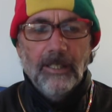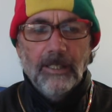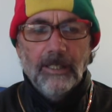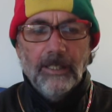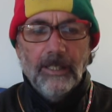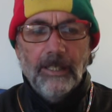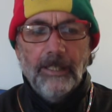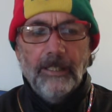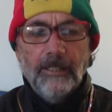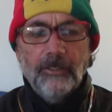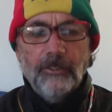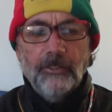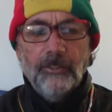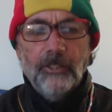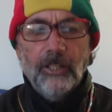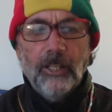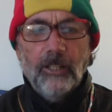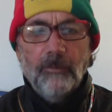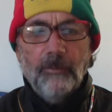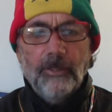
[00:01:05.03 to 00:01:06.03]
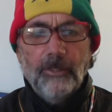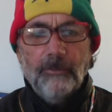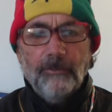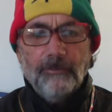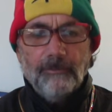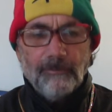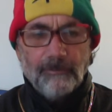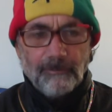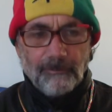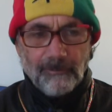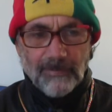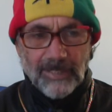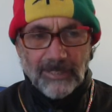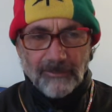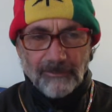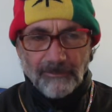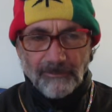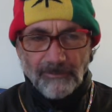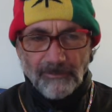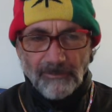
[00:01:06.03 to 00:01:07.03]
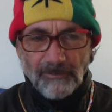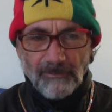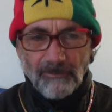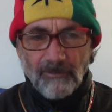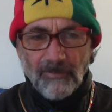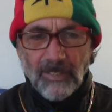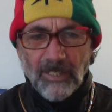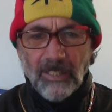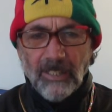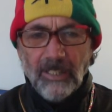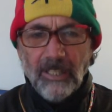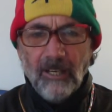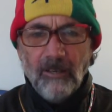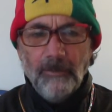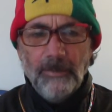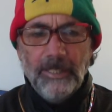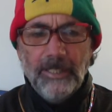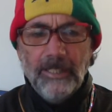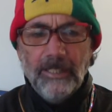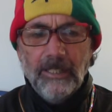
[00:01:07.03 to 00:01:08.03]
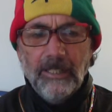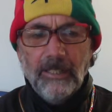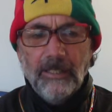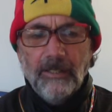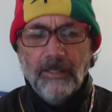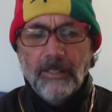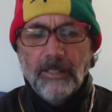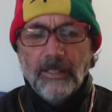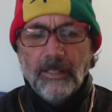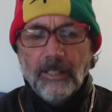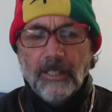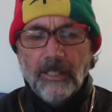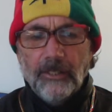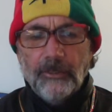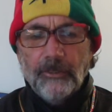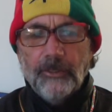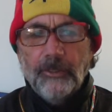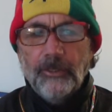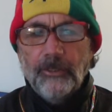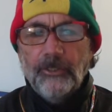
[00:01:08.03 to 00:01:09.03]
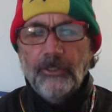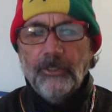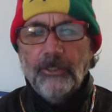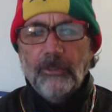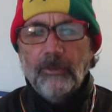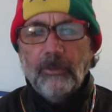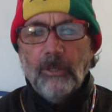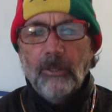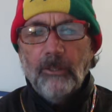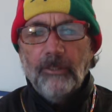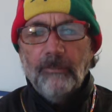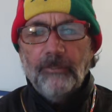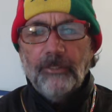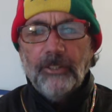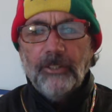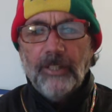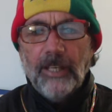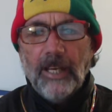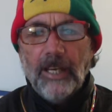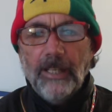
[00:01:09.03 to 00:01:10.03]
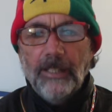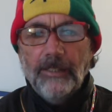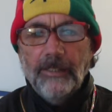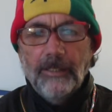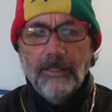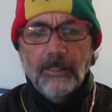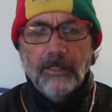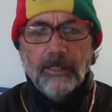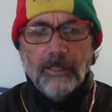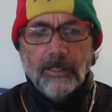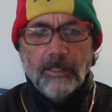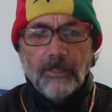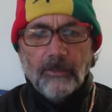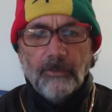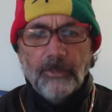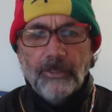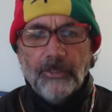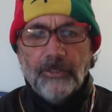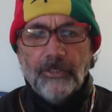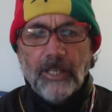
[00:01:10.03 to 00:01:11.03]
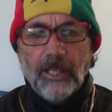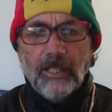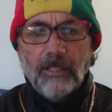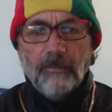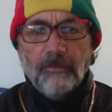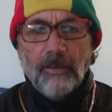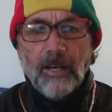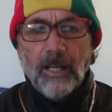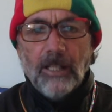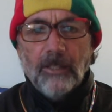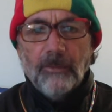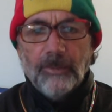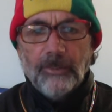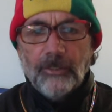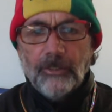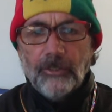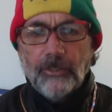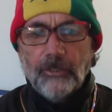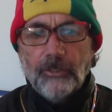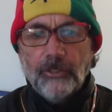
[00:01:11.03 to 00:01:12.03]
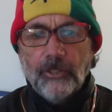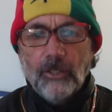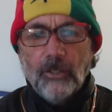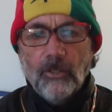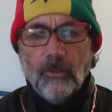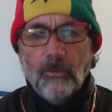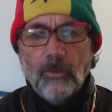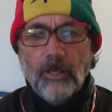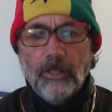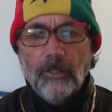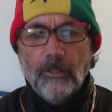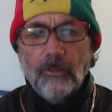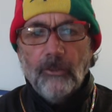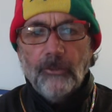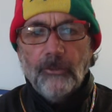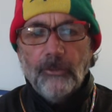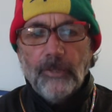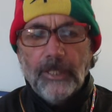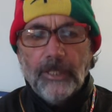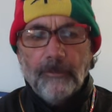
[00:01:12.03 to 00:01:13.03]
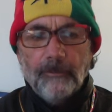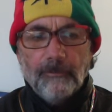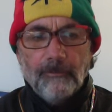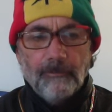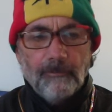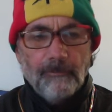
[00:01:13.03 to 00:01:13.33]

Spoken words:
Ladies and gentlemen, allow me to introduce you to the quote of today, which say the following. This is show 103.